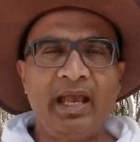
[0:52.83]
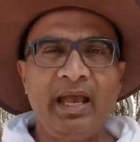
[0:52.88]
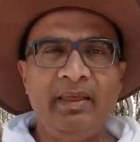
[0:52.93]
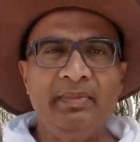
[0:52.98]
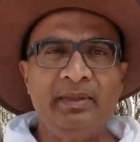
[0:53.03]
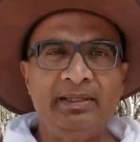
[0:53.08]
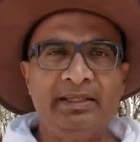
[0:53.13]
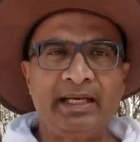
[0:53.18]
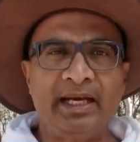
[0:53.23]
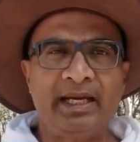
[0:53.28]

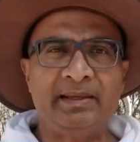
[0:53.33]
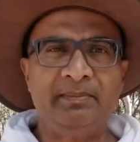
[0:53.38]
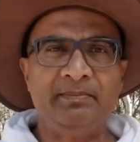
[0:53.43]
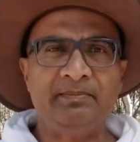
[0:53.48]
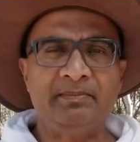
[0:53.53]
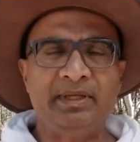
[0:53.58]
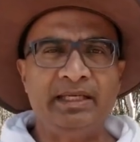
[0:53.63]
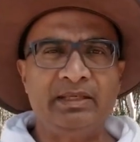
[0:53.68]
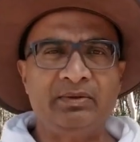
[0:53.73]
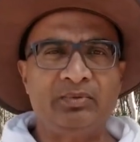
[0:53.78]
at the
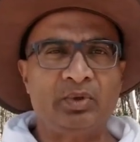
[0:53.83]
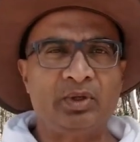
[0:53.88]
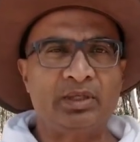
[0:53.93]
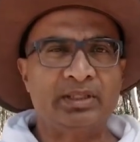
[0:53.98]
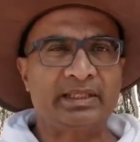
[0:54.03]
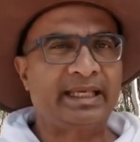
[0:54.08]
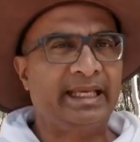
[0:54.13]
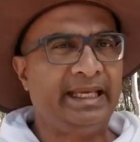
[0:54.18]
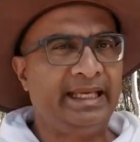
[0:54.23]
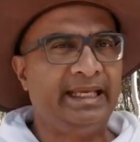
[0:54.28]
time it
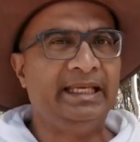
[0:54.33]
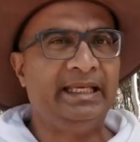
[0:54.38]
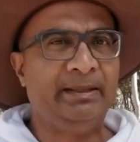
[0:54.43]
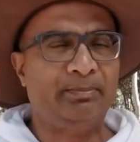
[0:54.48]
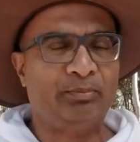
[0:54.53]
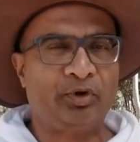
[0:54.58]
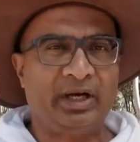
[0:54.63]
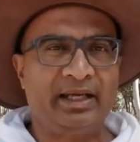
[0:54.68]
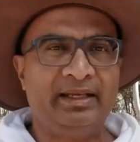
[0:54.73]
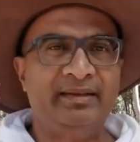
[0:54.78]
was keenly
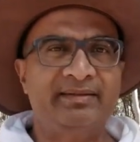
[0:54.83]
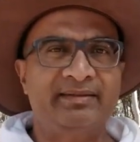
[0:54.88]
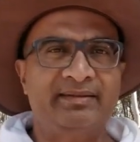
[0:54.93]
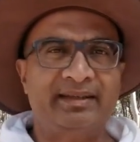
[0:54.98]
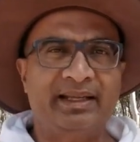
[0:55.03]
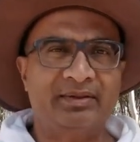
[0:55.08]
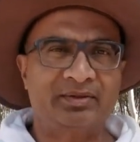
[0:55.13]
priced.